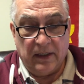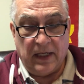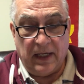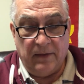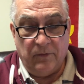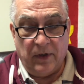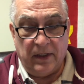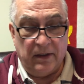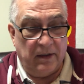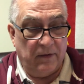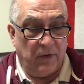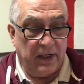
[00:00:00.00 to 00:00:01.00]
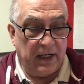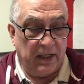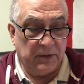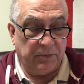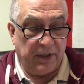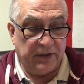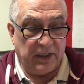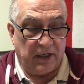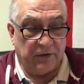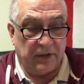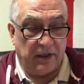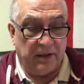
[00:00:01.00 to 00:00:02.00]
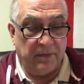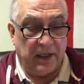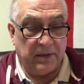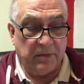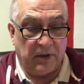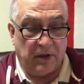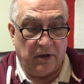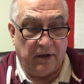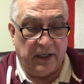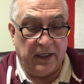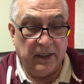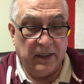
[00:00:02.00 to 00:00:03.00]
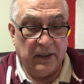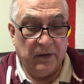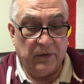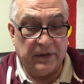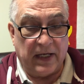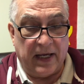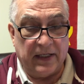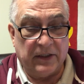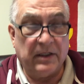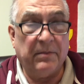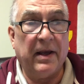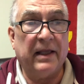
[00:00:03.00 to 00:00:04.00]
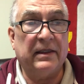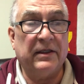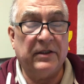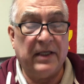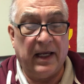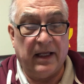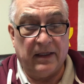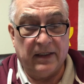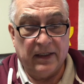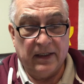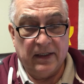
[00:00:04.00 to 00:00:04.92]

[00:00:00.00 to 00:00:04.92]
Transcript: came when White House Press Secretary Mike McCurry was asked about the sale.